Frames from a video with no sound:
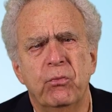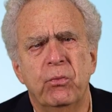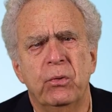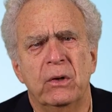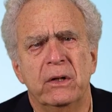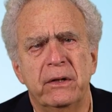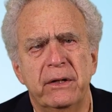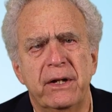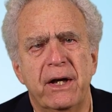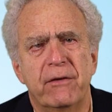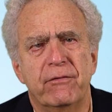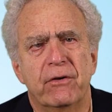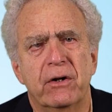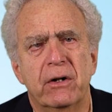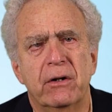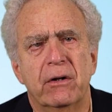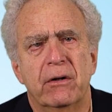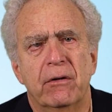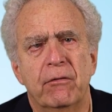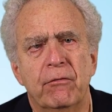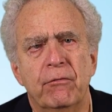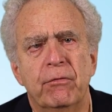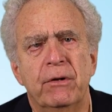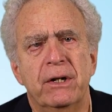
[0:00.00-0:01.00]
will
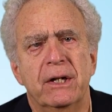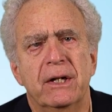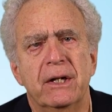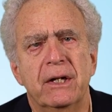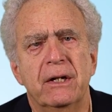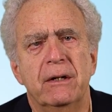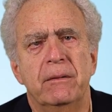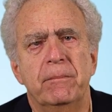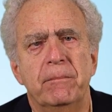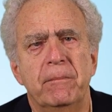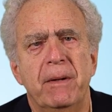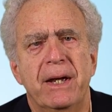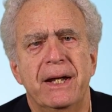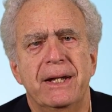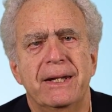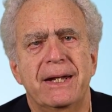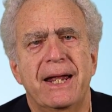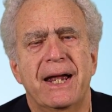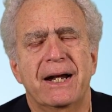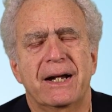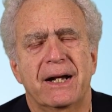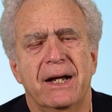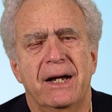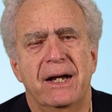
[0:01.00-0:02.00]
never really make
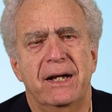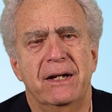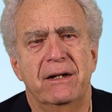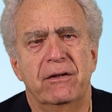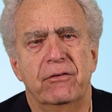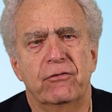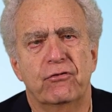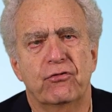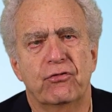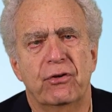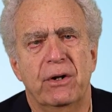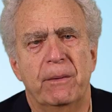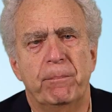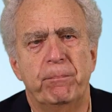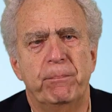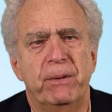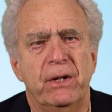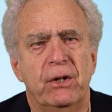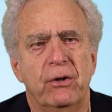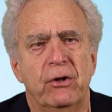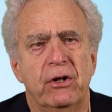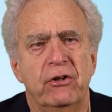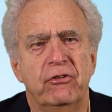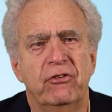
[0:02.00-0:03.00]
that kind of trip
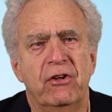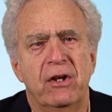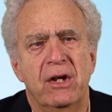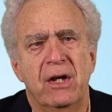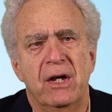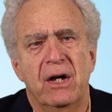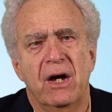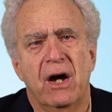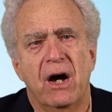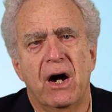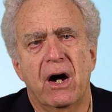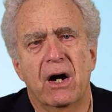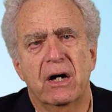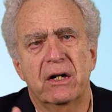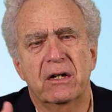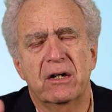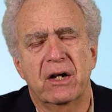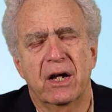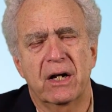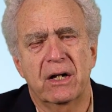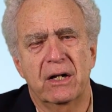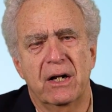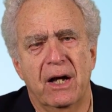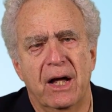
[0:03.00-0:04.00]
because our
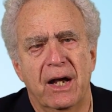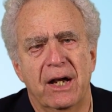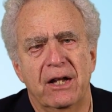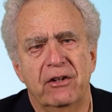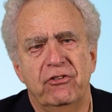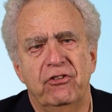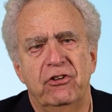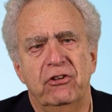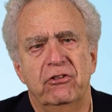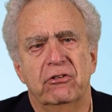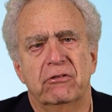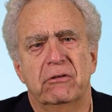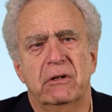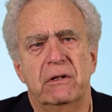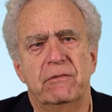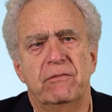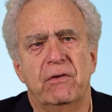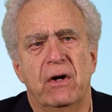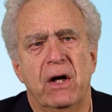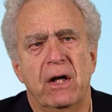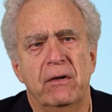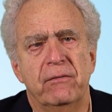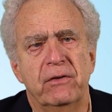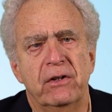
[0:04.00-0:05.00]
technologies are
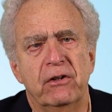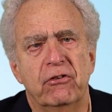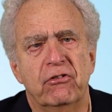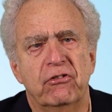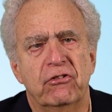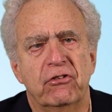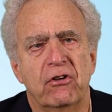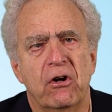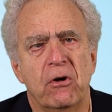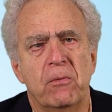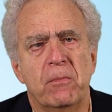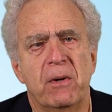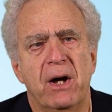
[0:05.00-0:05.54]
evolving so